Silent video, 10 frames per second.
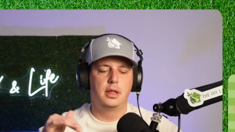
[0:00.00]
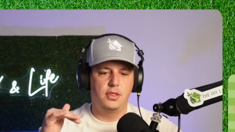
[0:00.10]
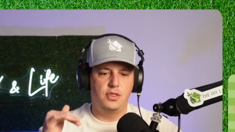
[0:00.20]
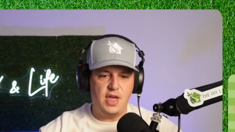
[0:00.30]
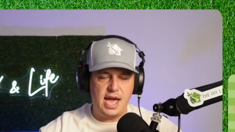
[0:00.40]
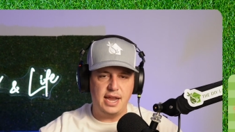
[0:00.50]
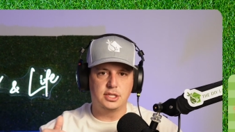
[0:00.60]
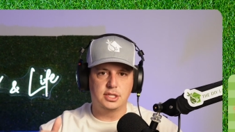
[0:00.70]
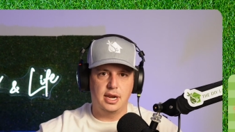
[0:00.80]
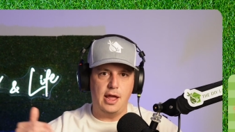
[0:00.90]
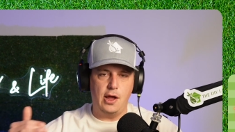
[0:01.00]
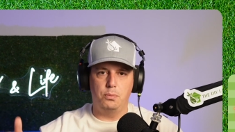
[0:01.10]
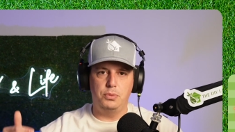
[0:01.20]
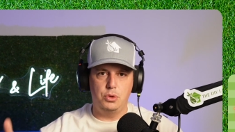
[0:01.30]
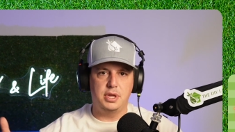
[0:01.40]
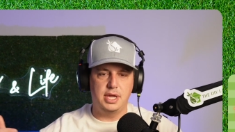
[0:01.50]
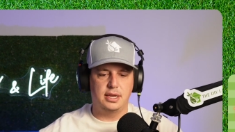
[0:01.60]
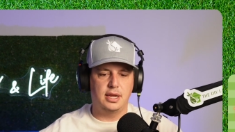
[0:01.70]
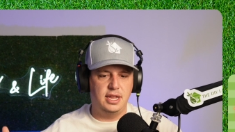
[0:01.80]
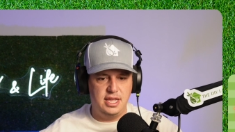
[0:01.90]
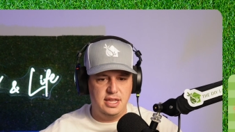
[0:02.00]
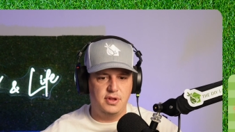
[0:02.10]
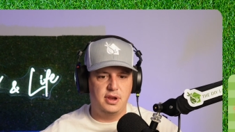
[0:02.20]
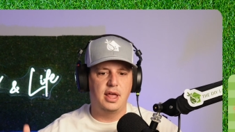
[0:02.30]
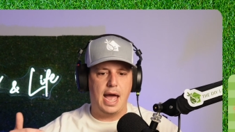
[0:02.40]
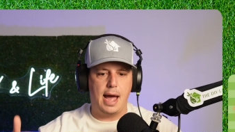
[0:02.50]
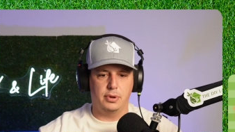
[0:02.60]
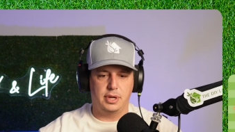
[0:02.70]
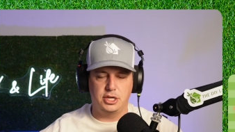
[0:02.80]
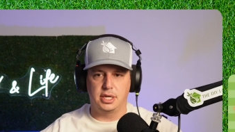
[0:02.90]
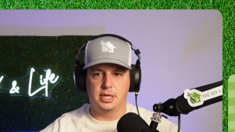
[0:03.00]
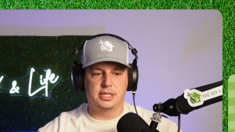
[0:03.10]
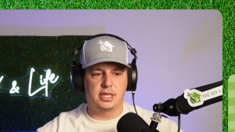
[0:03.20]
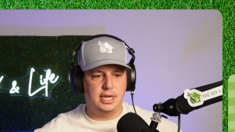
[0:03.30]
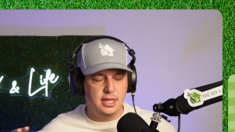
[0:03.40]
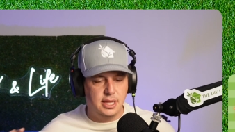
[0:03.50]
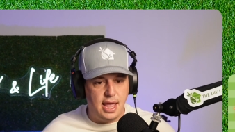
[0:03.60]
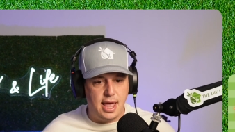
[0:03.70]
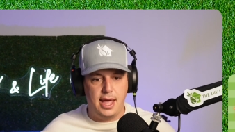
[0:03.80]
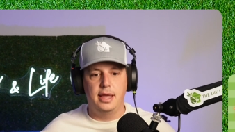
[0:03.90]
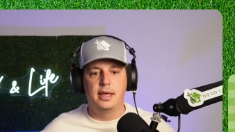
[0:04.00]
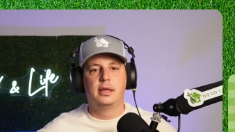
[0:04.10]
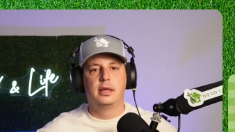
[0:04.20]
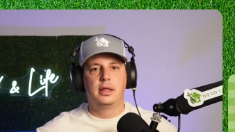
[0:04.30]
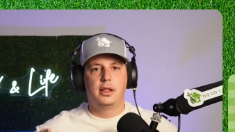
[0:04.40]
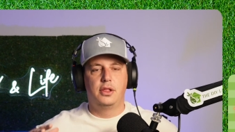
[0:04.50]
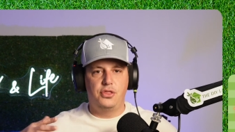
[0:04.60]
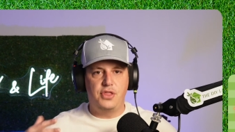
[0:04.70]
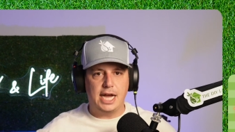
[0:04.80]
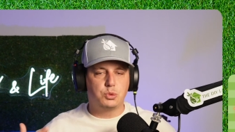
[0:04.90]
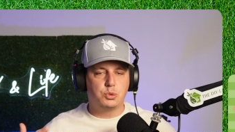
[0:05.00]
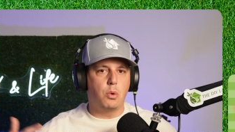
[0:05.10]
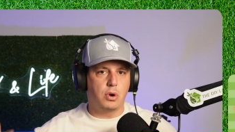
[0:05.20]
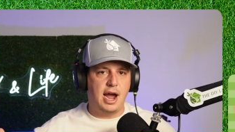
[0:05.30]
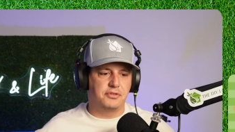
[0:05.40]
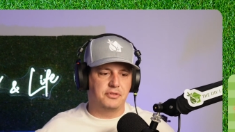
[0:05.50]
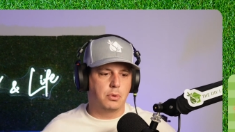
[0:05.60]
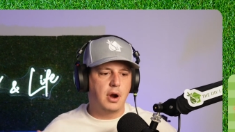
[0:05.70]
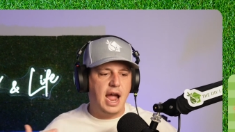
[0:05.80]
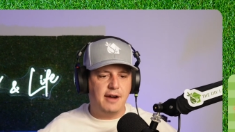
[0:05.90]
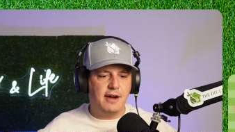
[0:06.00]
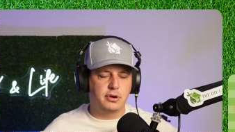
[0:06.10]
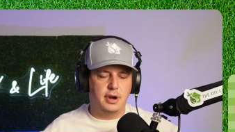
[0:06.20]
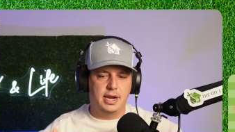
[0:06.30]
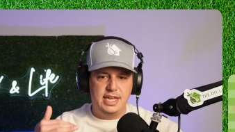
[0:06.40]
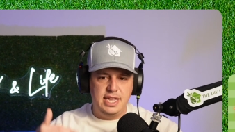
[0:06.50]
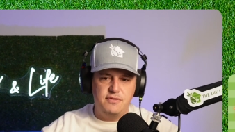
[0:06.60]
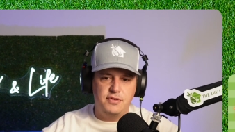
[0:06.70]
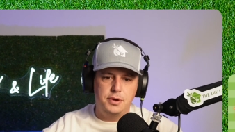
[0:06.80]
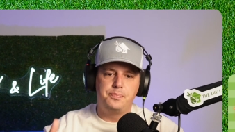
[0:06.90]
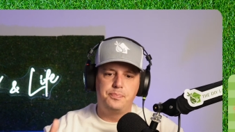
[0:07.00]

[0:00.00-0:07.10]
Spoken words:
that is going to help you get an even application. Because at the end of the day, that's what we're after. We're after an even